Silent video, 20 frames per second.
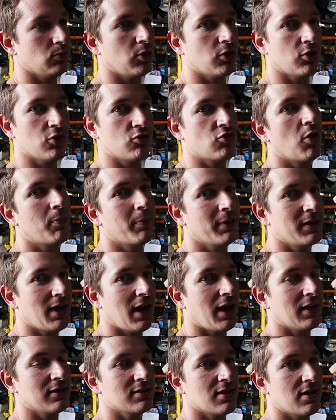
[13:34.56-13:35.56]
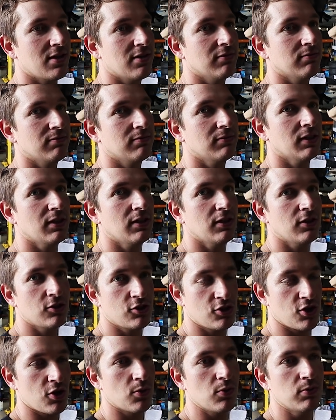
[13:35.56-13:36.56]
we're going to drop it down to
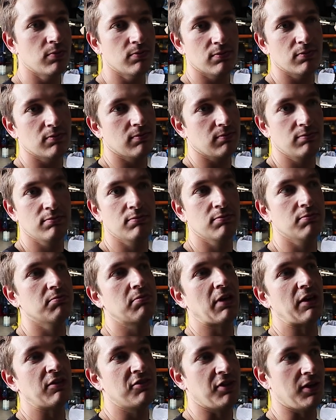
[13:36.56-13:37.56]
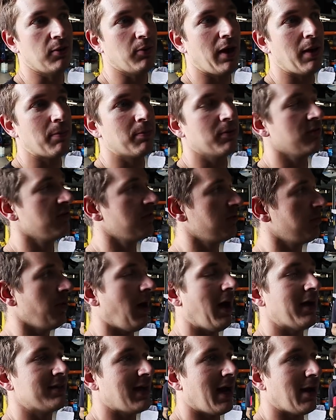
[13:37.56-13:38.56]
two and see what happens.
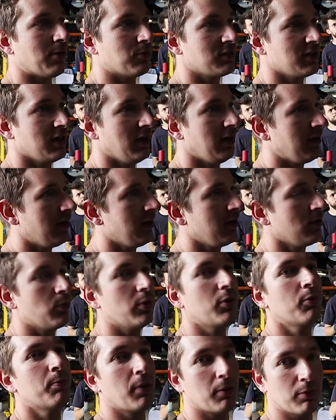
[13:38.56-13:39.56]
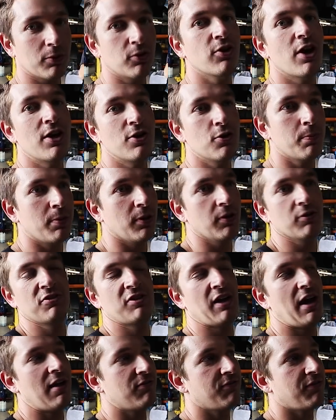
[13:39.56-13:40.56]
But I doubt it. We're probably going to end up at,
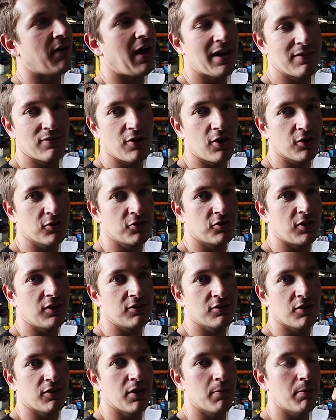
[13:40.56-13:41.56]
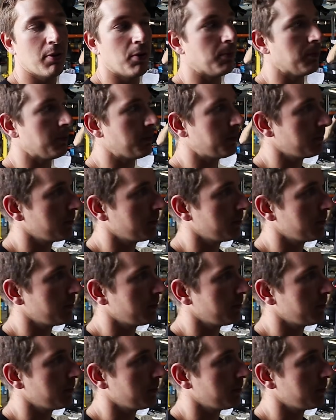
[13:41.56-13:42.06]
say, five or six on the bump,